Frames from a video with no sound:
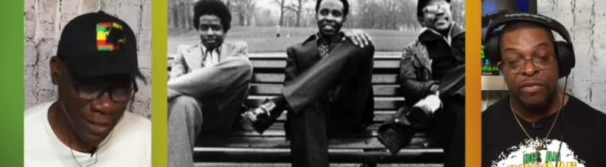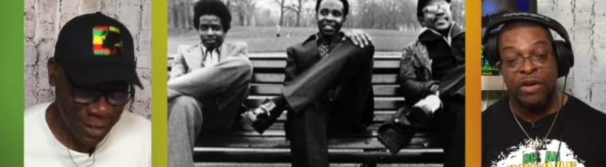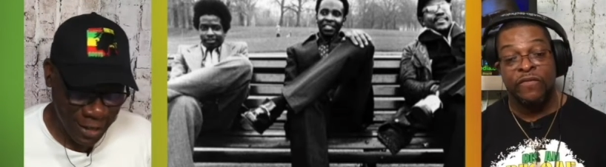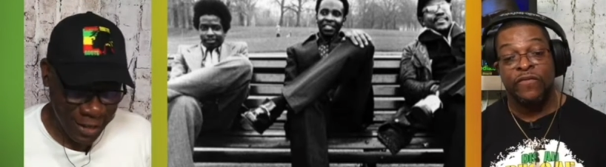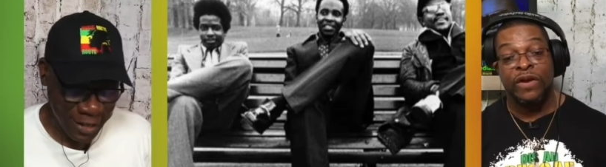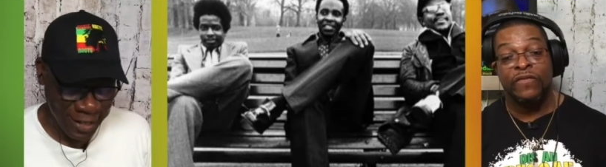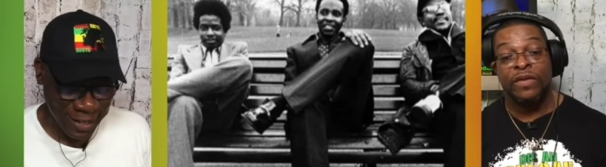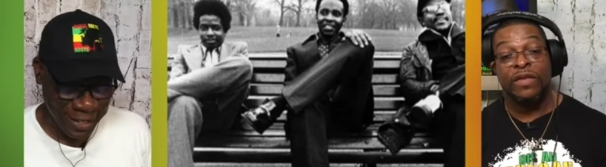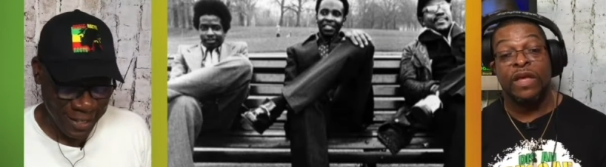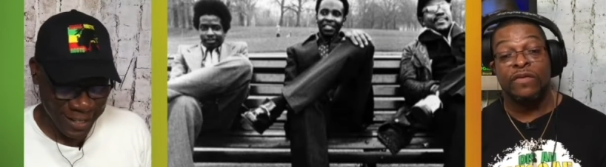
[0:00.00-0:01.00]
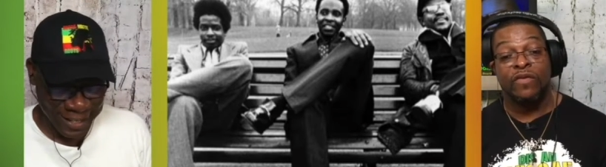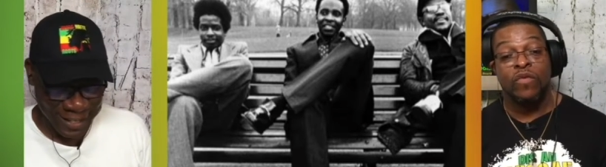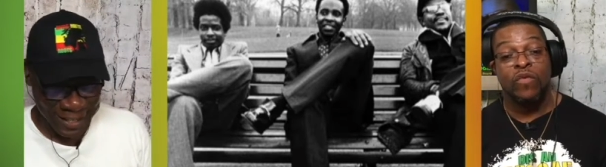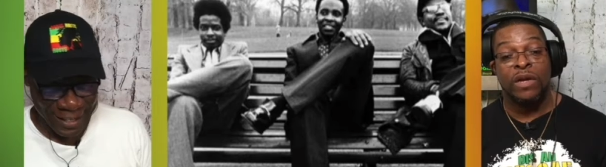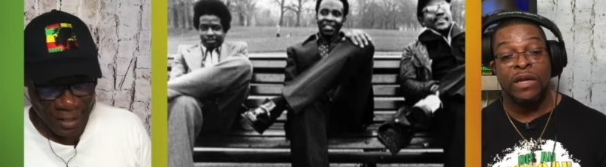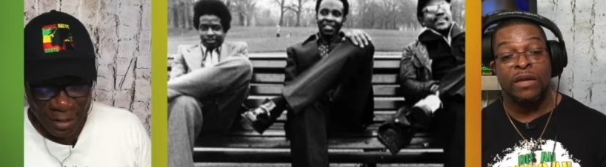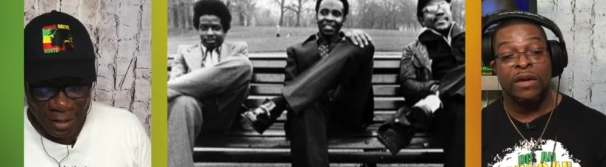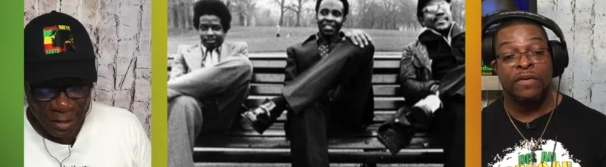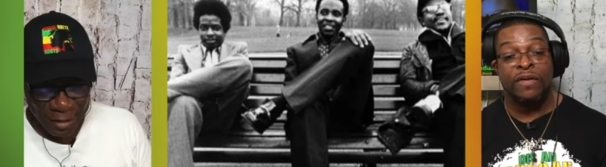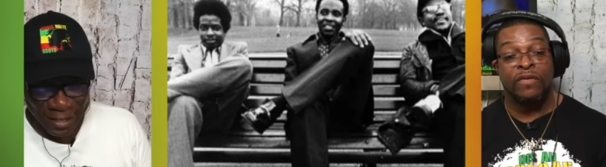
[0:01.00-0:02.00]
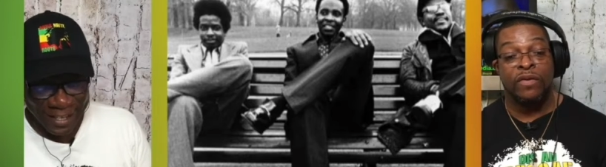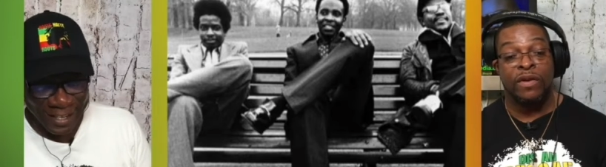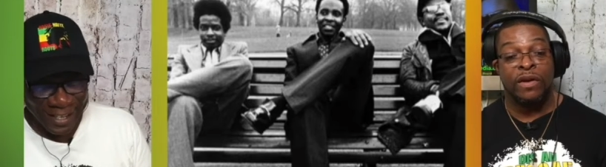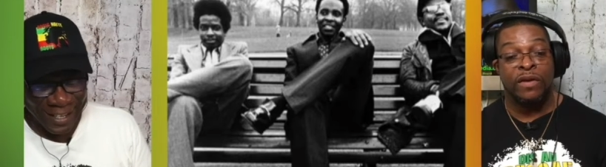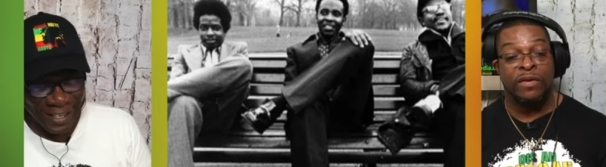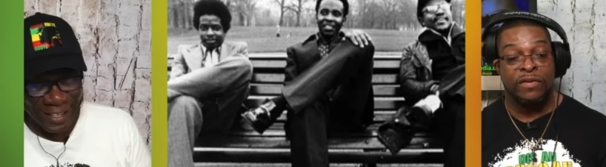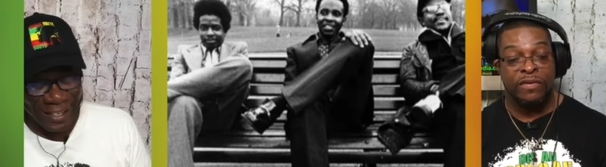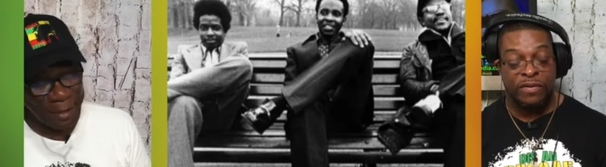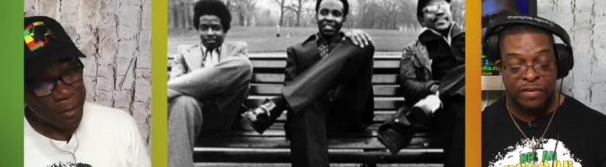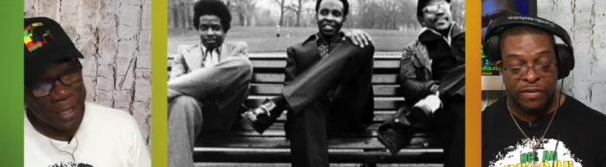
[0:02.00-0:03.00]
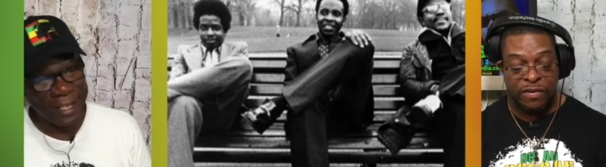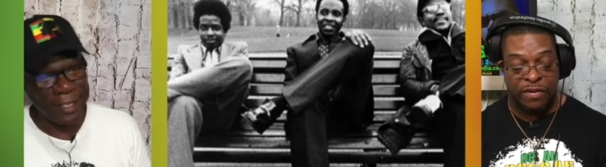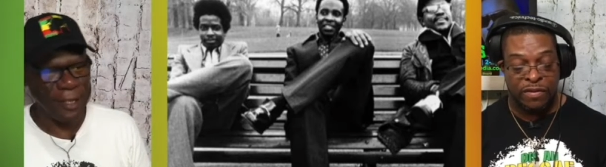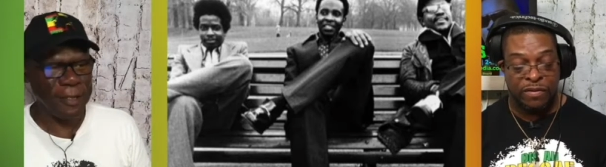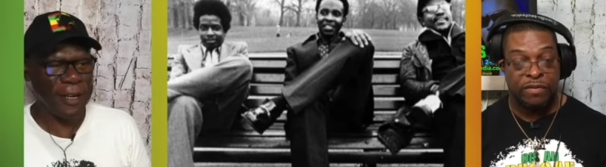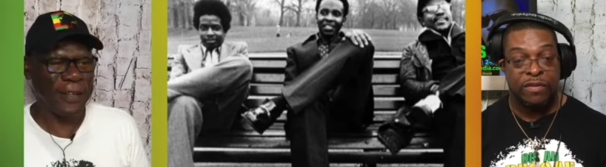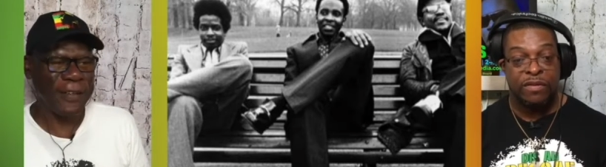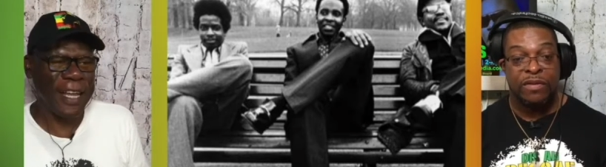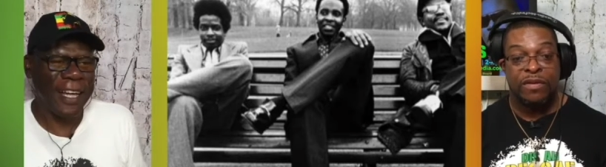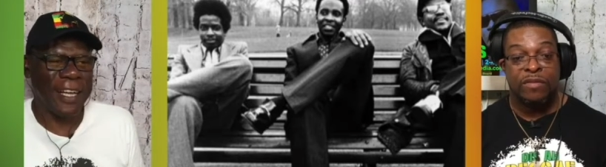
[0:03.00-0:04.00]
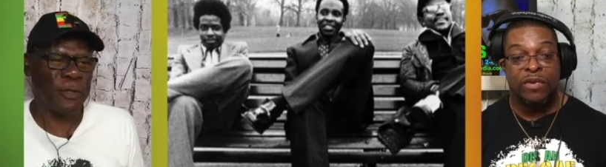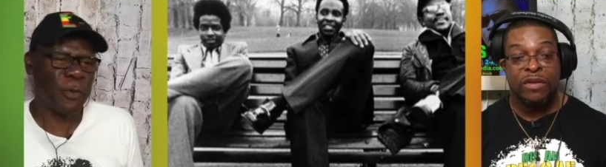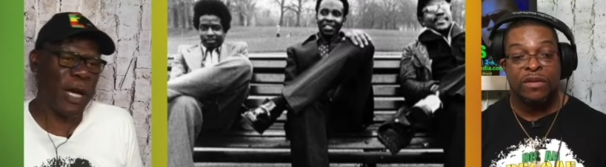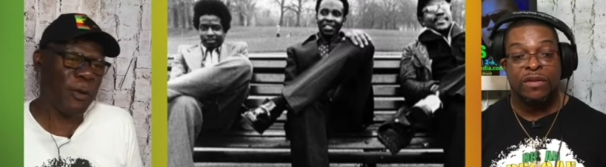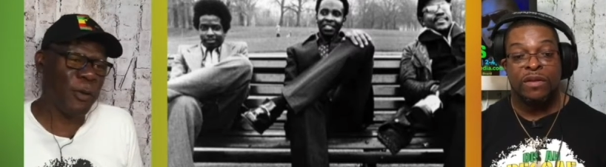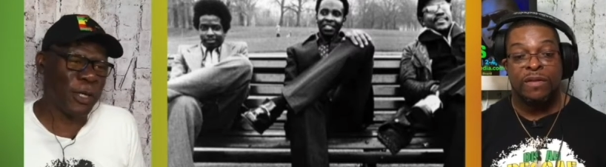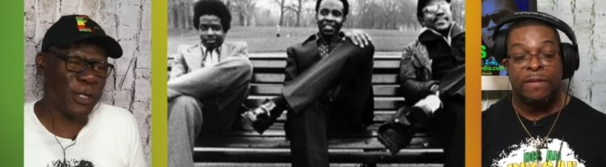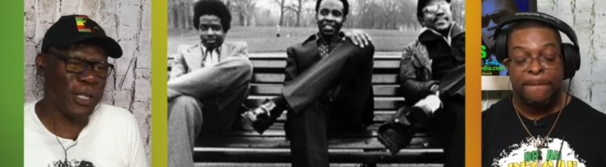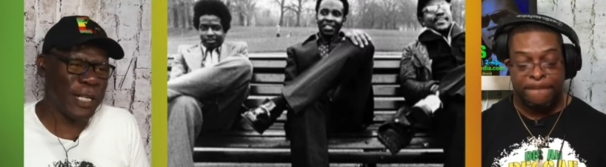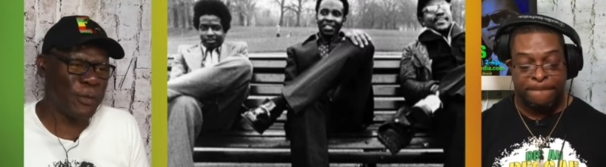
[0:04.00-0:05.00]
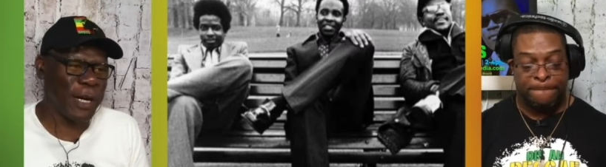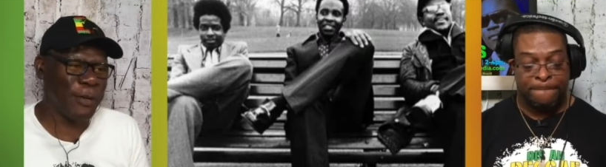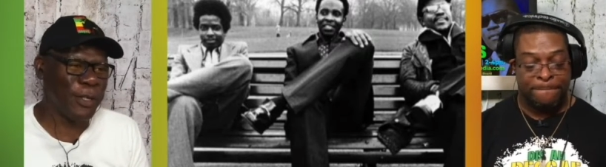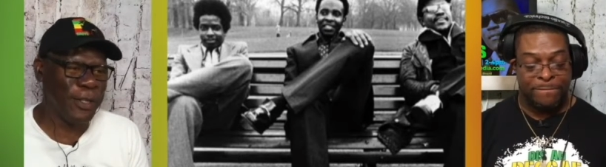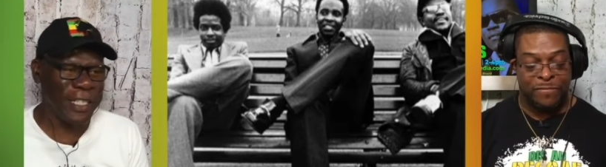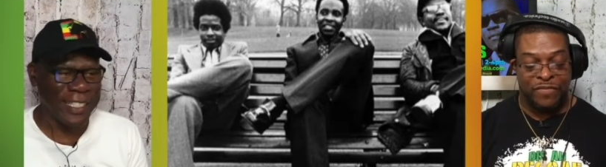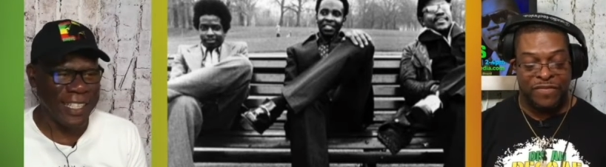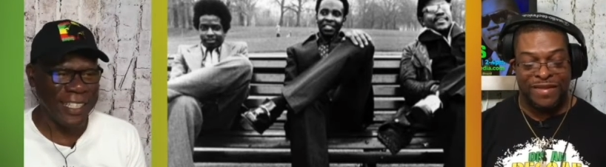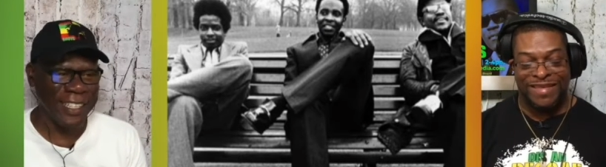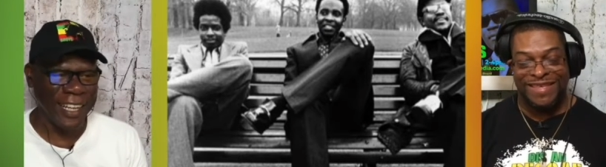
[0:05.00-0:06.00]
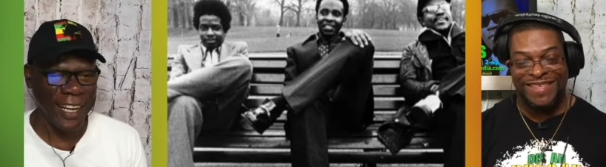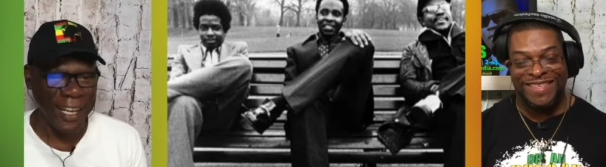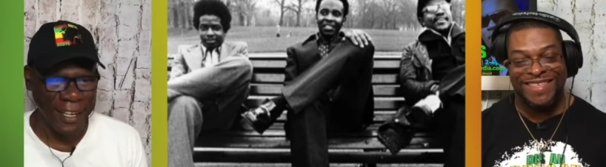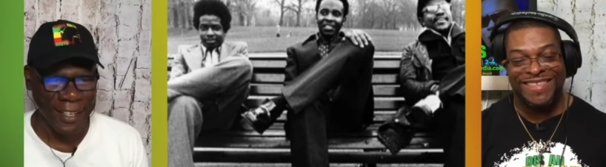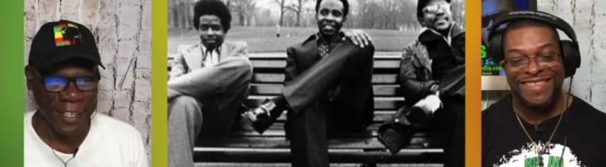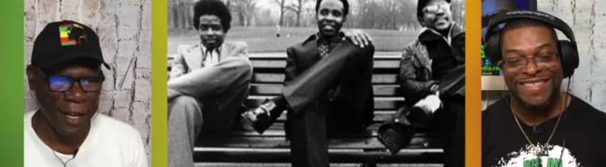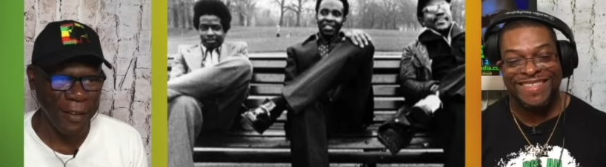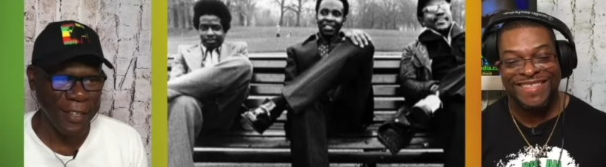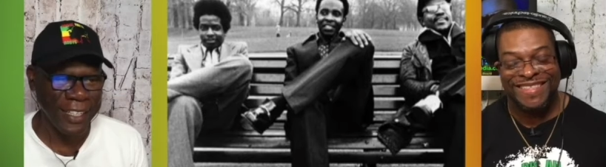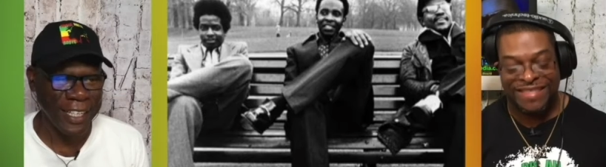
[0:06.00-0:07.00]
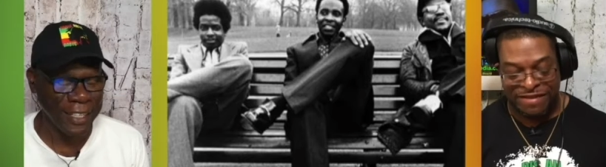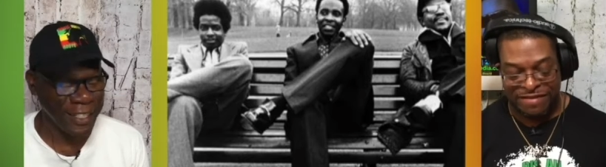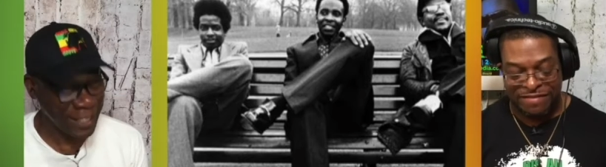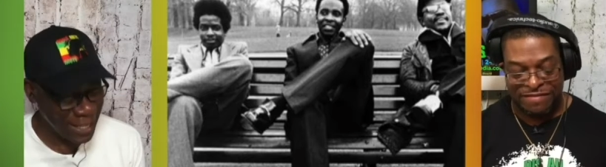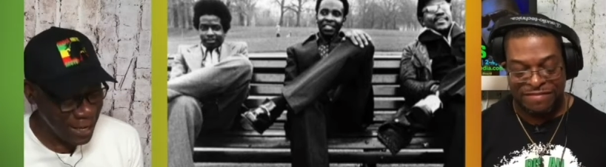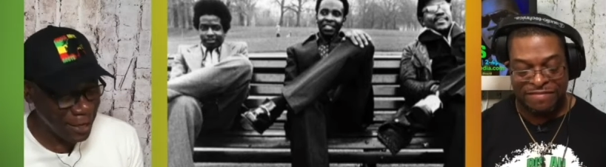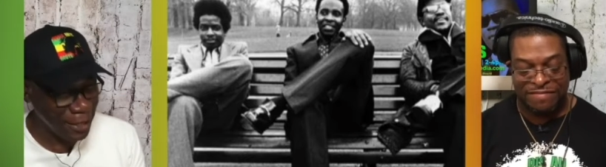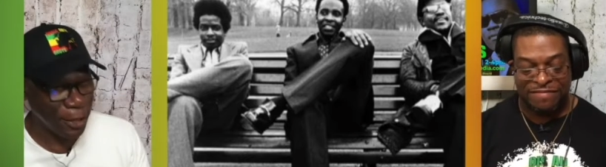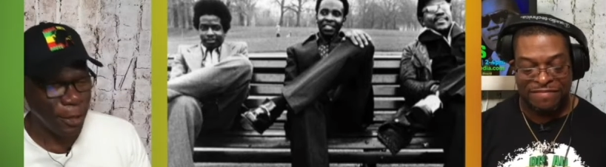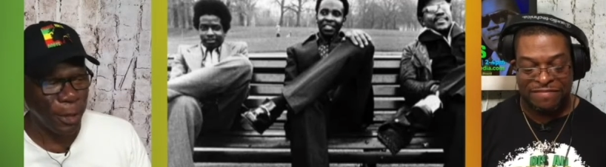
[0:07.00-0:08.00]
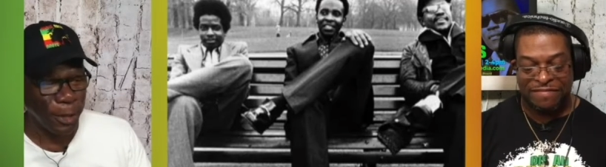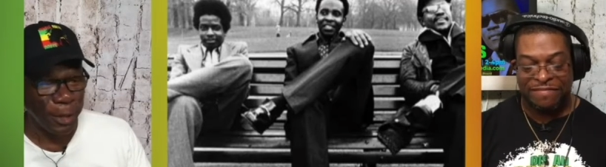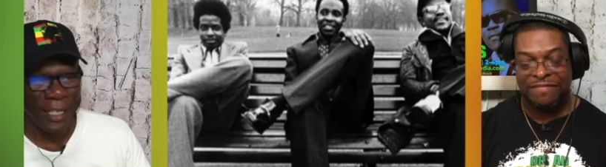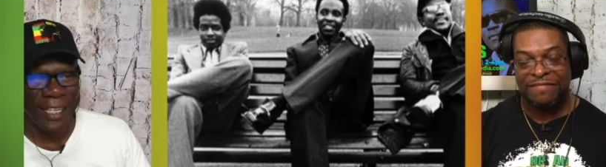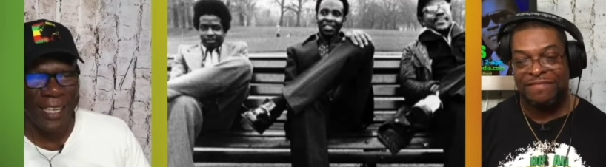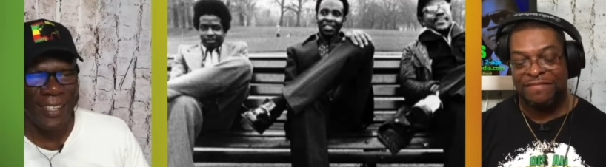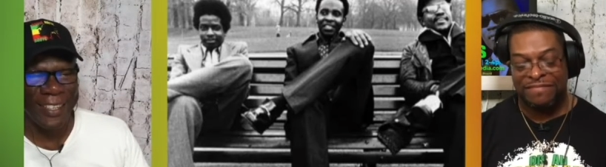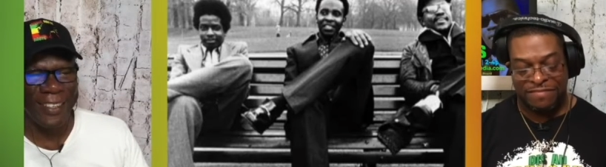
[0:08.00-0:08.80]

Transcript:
Speaker 1: not afraid for tech schooling because that's how you learn.
Speaker 2: Well, do nothing wrong with that. That's why we work. That's why we do this thing together. You know? There you go. There you go.